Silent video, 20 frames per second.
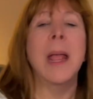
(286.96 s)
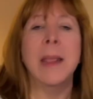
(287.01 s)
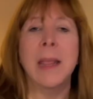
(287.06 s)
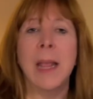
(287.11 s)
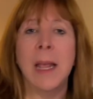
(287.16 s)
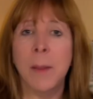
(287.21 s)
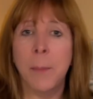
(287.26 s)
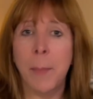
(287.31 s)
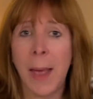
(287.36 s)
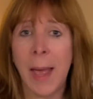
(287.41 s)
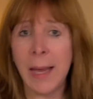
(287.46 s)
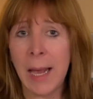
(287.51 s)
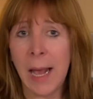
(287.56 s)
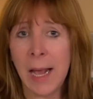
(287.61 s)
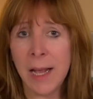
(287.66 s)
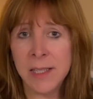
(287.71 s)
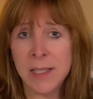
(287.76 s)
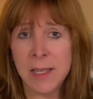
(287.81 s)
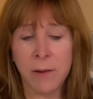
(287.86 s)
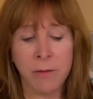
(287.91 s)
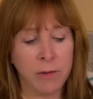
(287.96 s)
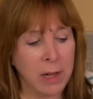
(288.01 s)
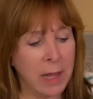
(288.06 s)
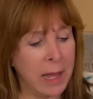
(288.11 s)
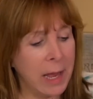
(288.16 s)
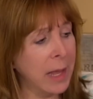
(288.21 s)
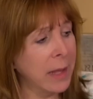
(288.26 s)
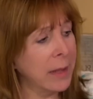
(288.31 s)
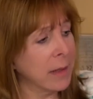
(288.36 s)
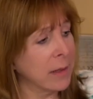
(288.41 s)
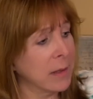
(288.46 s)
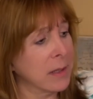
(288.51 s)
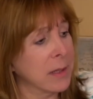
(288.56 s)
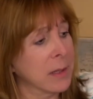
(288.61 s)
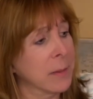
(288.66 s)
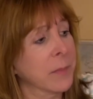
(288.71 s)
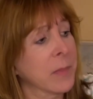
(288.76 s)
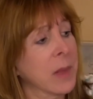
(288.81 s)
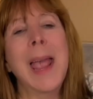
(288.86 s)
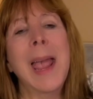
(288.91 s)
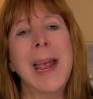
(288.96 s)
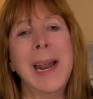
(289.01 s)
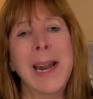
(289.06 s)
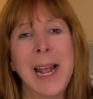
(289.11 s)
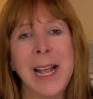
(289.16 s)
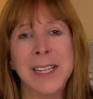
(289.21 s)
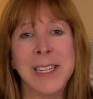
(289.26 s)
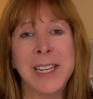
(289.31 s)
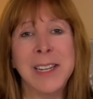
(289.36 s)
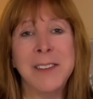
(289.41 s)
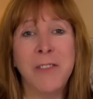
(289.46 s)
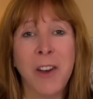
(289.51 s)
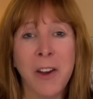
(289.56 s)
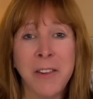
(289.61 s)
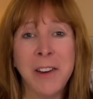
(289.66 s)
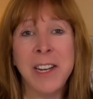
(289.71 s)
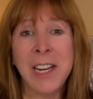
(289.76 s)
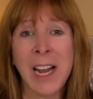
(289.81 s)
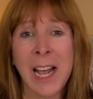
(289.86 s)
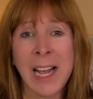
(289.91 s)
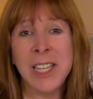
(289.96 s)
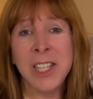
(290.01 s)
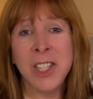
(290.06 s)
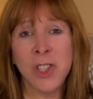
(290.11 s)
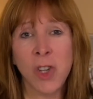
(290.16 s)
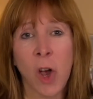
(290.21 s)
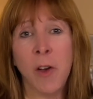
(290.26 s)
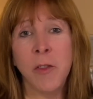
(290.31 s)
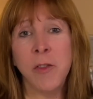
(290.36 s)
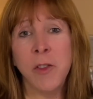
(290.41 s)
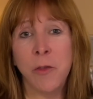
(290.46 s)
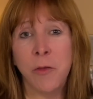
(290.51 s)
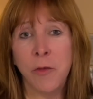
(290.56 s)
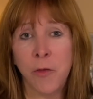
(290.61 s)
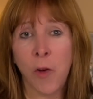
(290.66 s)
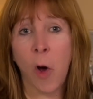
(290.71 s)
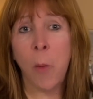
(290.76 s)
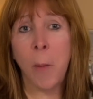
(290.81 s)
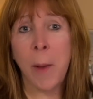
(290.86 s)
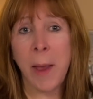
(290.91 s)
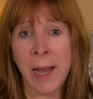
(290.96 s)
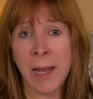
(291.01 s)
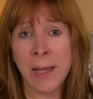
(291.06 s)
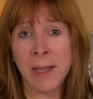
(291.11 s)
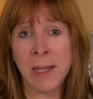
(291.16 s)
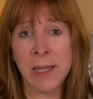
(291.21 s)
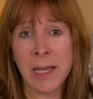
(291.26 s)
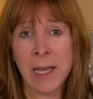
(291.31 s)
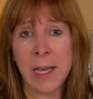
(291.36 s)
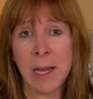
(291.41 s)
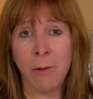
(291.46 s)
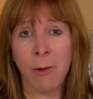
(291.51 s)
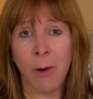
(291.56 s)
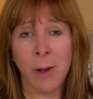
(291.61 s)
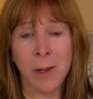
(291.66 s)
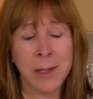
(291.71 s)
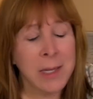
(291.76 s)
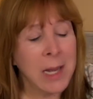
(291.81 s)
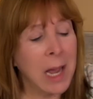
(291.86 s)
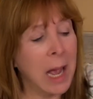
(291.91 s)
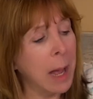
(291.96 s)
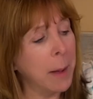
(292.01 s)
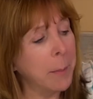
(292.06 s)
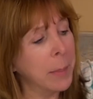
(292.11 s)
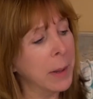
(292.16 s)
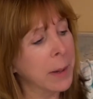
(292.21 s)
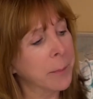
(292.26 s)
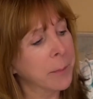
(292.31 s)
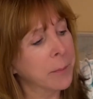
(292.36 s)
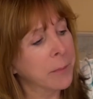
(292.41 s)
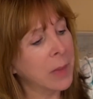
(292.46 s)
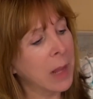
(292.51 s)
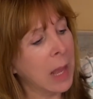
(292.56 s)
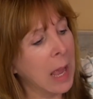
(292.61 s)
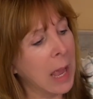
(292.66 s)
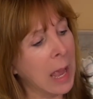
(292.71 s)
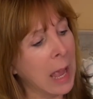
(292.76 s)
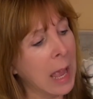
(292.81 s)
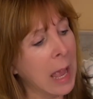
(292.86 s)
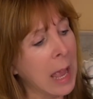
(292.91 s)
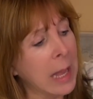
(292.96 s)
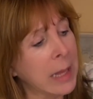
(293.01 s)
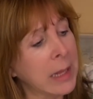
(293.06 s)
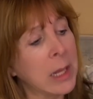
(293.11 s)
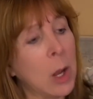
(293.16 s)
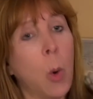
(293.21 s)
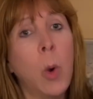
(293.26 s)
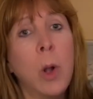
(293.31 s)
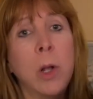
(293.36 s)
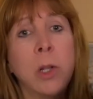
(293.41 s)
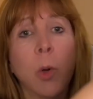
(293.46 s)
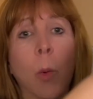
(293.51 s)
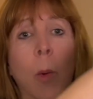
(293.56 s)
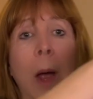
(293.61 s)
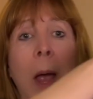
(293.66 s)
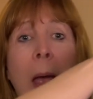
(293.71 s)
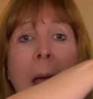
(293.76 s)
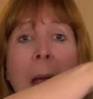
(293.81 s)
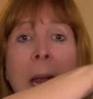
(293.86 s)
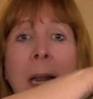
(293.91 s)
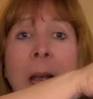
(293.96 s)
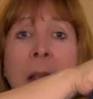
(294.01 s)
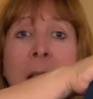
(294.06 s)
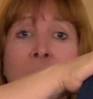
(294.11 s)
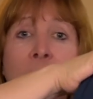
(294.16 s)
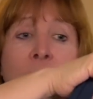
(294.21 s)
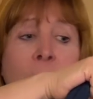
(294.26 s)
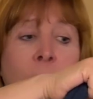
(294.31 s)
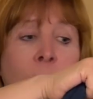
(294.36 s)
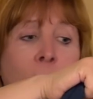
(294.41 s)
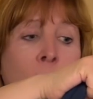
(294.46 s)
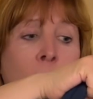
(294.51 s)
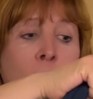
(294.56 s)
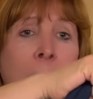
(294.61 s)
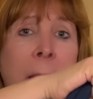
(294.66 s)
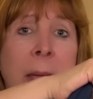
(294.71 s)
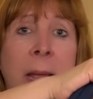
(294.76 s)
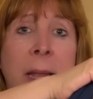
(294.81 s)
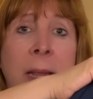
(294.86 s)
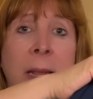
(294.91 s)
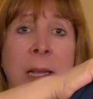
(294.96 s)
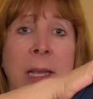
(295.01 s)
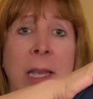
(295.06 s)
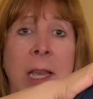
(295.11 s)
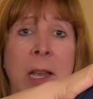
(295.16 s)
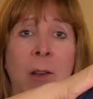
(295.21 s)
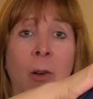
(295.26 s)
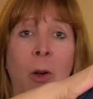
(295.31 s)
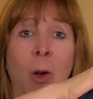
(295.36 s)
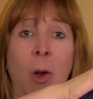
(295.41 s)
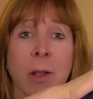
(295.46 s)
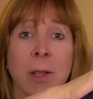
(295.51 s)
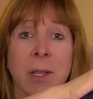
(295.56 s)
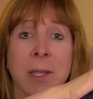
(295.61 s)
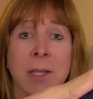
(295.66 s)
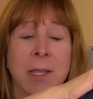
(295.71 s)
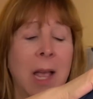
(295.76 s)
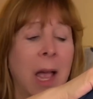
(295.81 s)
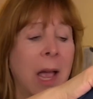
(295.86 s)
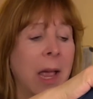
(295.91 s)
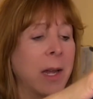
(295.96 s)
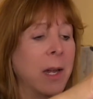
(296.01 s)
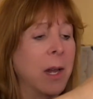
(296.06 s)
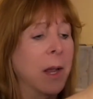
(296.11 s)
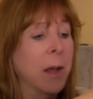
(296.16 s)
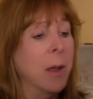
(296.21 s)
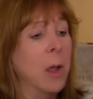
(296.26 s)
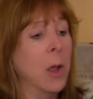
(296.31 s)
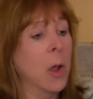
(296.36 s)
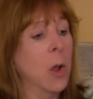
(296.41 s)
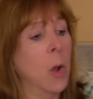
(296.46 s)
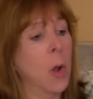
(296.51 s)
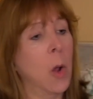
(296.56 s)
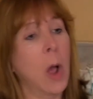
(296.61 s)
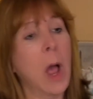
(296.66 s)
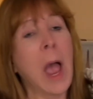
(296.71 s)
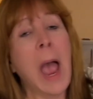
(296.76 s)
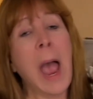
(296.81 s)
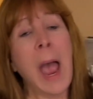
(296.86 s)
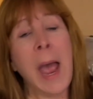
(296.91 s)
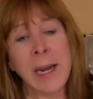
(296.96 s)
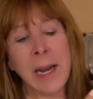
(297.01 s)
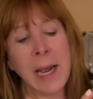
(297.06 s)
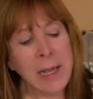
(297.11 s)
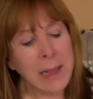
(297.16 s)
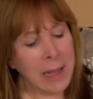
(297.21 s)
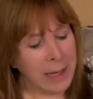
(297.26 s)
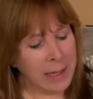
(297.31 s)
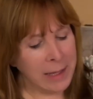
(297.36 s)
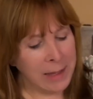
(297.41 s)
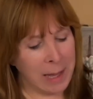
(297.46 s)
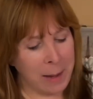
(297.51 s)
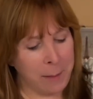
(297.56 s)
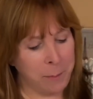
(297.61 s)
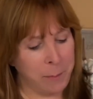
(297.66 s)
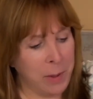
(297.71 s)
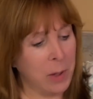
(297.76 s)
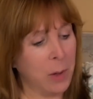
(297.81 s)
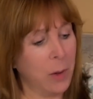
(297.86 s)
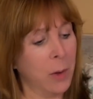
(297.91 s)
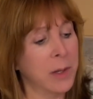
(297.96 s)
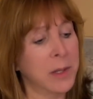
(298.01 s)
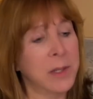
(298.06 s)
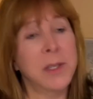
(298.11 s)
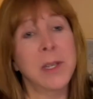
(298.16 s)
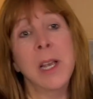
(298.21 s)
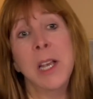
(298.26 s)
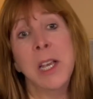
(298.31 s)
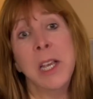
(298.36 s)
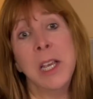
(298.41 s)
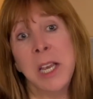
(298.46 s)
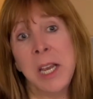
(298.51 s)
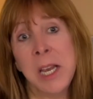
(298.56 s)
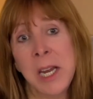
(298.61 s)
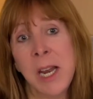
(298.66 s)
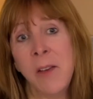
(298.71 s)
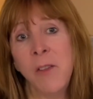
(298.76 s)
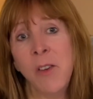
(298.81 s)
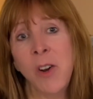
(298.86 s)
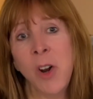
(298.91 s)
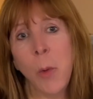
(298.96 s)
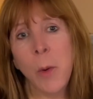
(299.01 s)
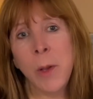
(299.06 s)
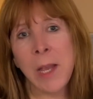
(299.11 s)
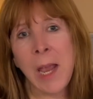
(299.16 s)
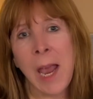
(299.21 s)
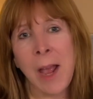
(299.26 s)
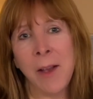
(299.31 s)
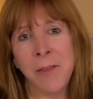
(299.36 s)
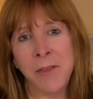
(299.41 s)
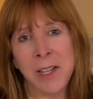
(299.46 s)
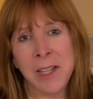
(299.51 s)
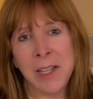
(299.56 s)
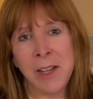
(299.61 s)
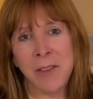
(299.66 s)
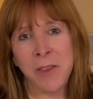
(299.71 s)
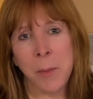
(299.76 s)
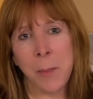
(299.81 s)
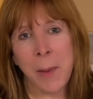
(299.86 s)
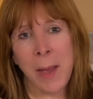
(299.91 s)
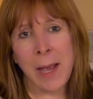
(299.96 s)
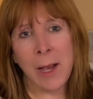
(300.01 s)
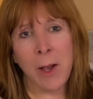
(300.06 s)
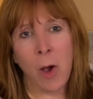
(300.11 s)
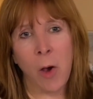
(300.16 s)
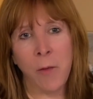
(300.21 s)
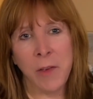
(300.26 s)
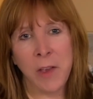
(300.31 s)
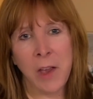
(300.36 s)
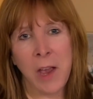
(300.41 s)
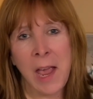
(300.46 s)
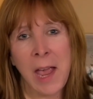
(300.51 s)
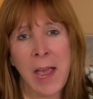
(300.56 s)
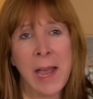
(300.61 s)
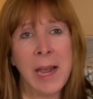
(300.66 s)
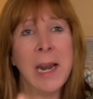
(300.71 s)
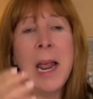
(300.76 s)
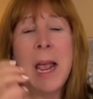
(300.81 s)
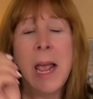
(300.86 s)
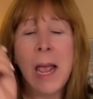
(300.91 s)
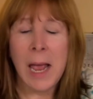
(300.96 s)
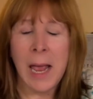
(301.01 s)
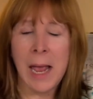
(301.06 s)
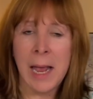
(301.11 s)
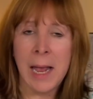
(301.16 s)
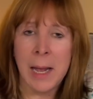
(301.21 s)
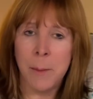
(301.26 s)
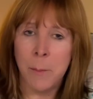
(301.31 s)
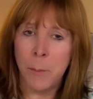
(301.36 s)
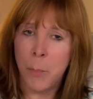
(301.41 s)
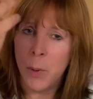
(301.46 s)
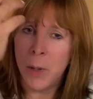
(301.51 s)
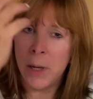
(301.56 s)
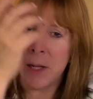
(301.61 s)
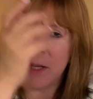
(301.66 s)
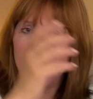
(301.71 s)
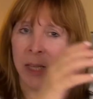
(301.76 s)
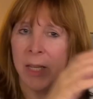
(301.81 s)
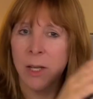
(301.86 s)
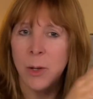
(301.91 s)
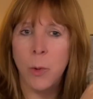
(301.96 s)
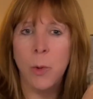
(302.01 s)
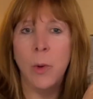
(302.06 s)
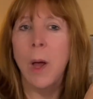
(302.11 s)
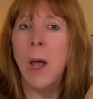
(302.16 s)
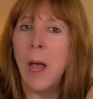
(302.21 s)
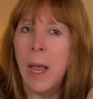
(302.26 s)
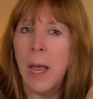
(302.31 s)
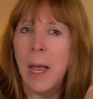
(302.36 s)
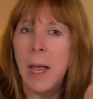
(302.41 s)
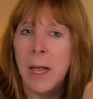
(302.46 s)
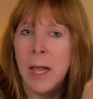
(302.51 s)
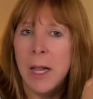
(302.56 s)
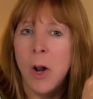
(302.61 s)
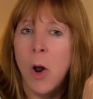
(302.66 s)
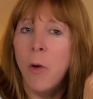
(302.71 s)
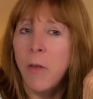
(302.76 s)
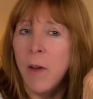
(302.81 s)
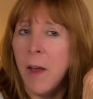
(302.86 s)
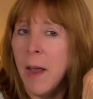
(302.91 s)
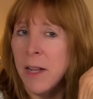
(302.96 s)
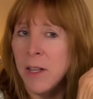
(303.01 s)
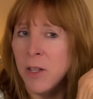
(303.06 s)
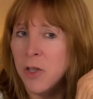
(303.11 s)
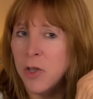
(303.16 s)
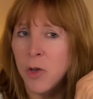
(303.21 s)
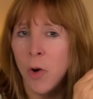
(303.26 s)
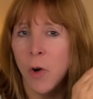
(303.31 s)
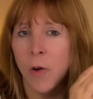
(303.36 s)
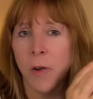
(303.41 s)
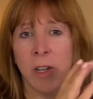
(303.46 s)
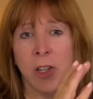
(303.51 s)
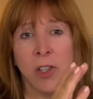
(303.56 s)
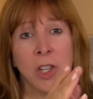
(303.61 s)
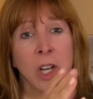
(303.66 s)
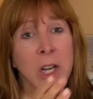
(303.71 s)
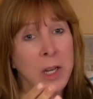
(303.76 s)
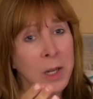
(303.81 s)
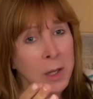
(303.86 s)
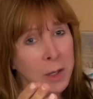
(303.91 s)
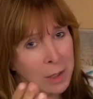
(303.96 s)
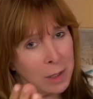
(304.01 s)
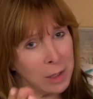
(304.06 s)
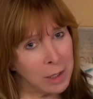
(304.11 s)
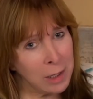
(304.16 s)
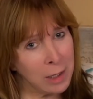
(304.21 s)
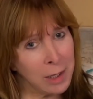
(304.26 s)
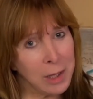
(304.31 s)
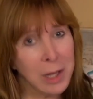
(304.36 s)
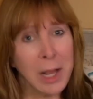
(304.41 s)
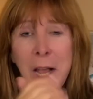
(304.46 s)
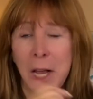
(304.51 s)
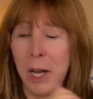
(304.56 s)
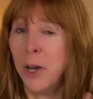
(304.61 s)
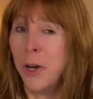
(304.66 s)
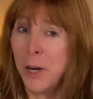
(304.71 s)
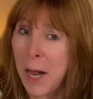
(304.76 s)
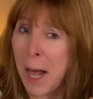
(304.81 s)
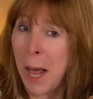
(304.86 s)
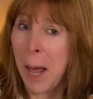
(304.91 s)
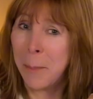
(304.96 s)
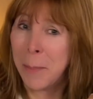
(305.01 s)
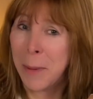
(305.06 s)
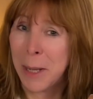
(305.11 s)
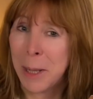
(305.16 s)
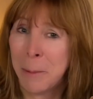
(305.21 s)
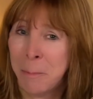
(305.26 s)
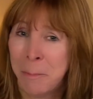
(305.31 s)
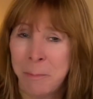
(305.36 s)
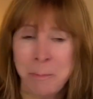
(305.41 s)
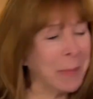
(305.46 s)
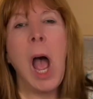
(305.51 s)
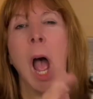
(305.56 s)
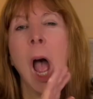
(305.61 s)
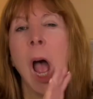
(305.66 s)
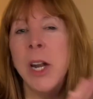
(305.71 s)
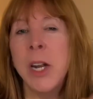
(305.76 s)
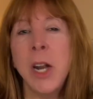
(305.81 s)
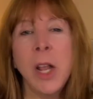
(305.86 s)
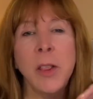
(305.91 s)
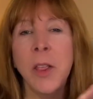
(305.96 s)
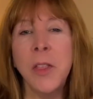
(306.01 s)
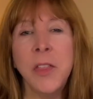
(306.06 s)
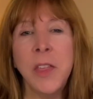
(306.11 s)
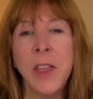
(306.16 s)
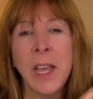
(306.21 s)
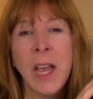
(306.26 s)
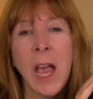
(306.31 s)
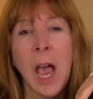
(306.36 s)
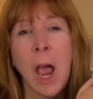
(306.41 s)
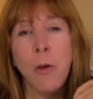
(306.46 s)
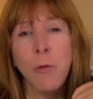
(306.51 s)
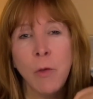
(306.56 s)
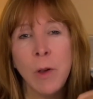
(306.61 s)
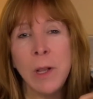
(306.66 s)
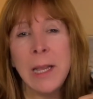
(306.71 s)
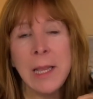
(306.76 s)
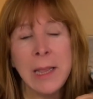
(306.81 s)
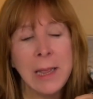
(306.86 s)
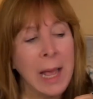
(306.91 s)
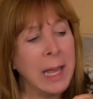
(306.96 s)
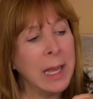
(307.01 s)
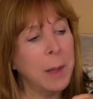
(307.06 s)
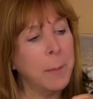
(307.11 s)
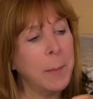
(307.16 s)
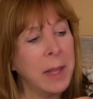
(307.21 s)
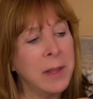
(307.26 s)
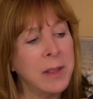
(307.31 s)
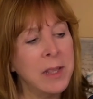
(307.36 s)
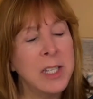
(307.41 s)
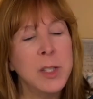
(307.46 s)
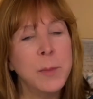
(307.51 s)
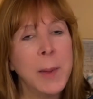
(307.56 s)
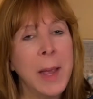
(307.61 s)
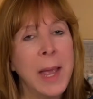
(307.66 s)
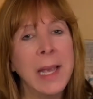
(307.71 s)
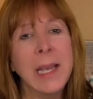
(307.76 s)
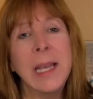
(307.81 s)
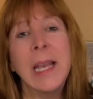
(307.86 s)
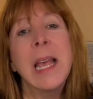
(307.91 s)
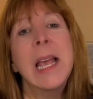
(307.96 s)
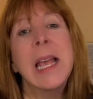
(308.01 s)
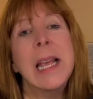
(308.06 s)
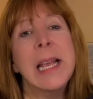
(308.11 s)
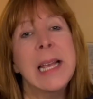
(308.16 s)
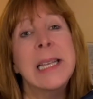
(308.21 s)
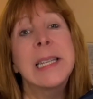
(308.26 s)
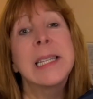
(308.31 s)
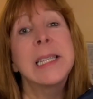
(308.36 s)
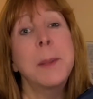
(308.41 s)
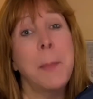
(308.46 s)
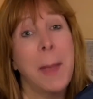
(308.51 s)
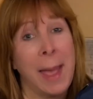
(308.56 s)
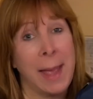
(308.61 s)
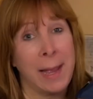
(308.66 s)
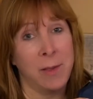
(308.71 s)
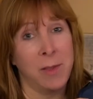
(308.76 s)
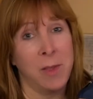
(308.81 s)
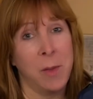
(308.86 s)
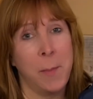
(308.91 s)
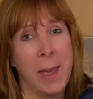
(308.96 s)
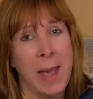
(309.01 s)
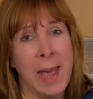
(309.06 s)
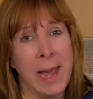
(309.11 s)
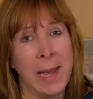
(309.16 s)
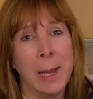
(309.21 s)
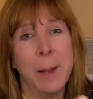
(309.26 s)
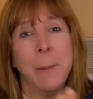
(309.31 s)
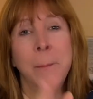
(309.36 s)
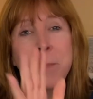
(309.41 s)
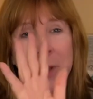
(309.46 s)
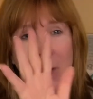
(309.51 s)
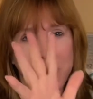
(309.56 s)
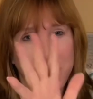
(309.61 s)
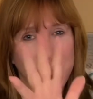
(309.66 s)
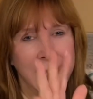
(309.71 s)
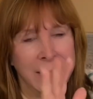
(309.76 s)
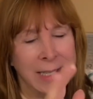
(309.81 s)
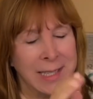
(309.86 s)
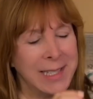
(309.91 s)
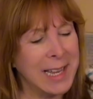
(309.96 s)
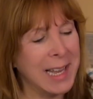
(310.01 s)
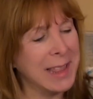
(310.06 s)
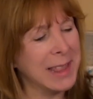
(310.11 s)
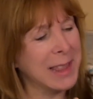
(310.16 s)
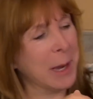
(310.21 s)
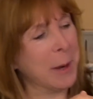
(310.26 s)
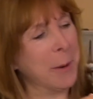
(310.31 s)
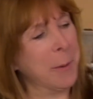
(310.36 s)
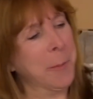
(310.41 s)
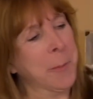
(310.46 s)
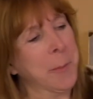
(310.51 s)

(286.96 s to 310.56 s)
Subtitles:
Now, the bag has several handles. It has a very nice soft foam handle here on top, and also another foam handle here on the side. And I like that because, You never know when you have to lift the bag over your head and put it into an overhead storage. It could happen. Another thing I really like about this bag is the back of the bag. So let's get there.